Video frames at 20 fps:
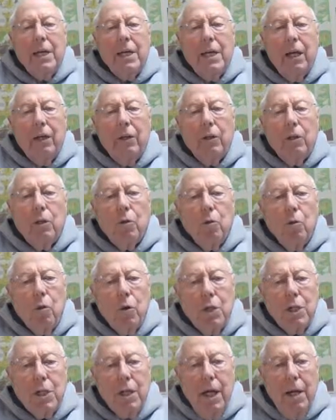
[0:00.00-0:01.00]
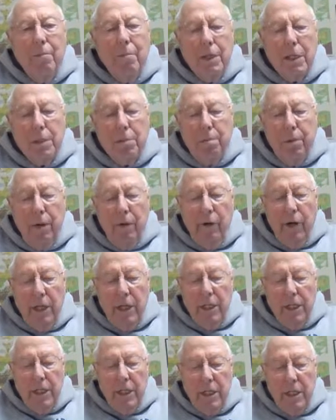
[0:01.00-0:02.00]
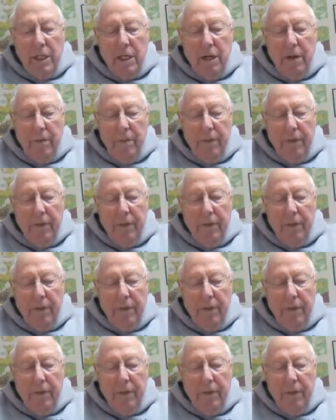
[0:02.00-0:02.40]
tell of their wartime experiences.